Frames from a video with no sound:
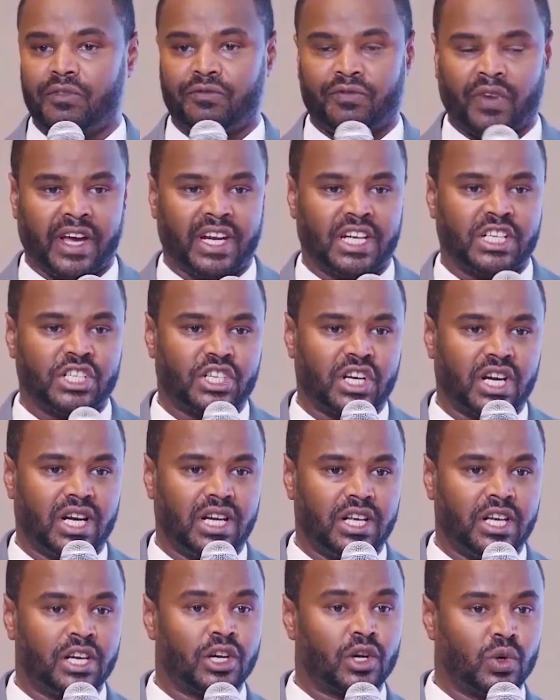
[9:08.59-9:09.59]

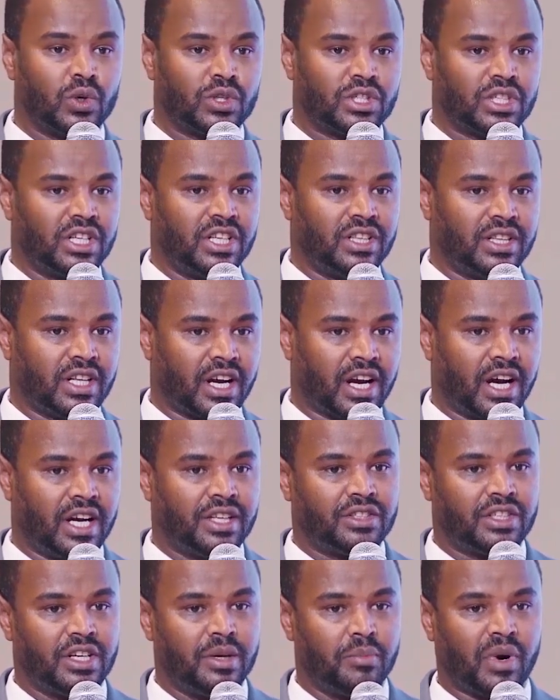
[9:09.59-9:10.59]
financial inclusion in the
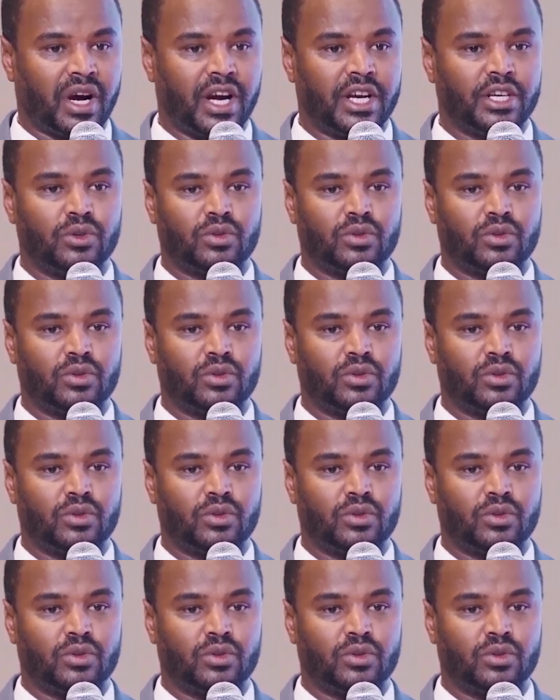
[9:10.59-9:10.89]
country by